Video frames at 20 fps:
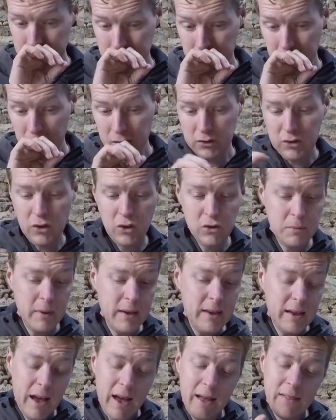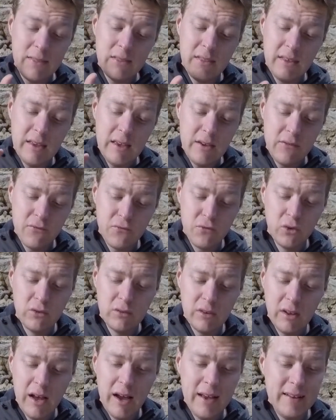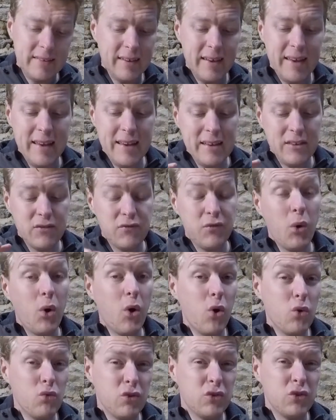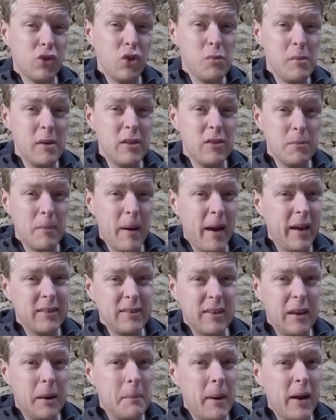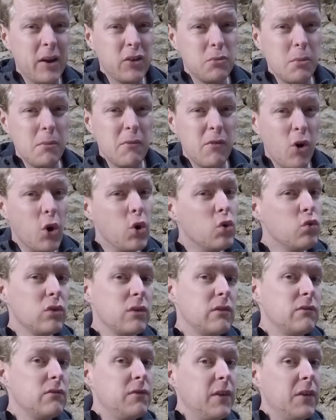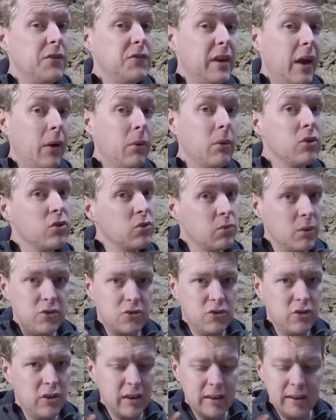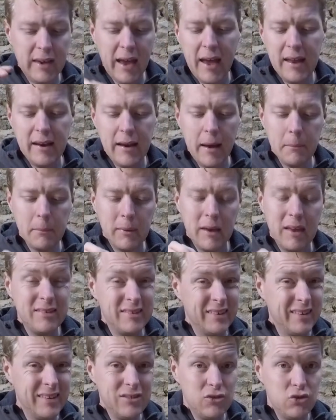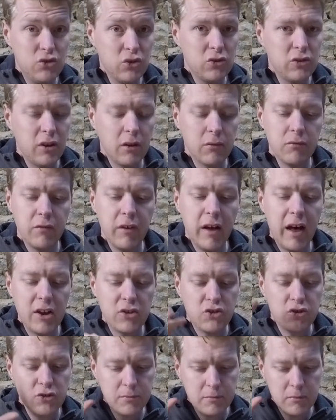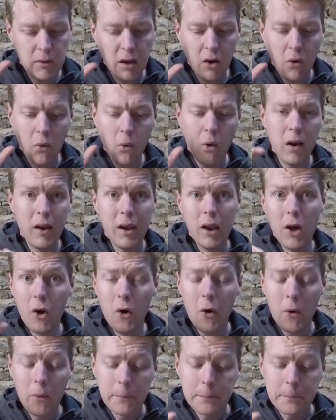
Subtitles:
Excuse me. And the front light is 400 lumens max and a maximum of 150 hours, which again I'm guessing is just on flash or low.